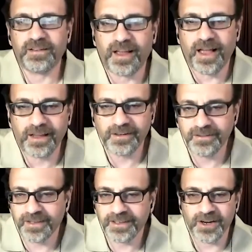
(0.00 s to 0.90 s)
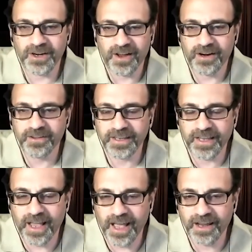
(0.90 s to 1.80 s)
I don't think so. I don't
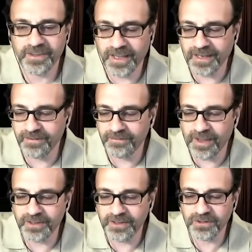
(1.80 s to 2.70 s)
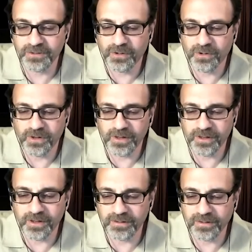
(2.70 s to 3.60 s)
think I don't think any venue
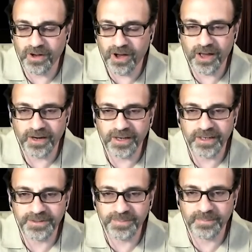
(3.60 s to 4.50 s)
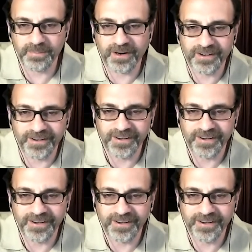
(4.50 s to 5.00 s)
or audience member